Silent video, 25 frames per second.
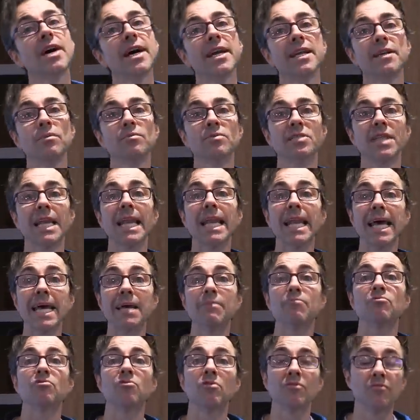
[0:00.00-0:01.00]
And it was a
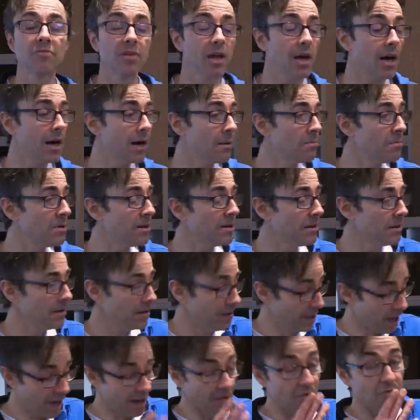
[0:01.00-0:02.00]
labor of
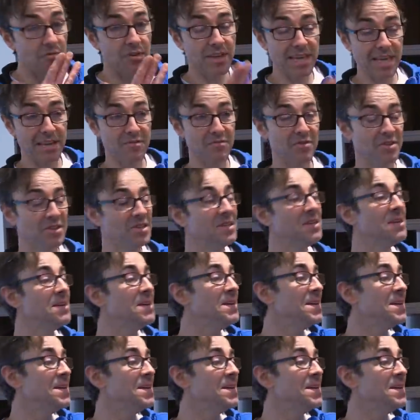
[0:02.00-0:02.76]
love even.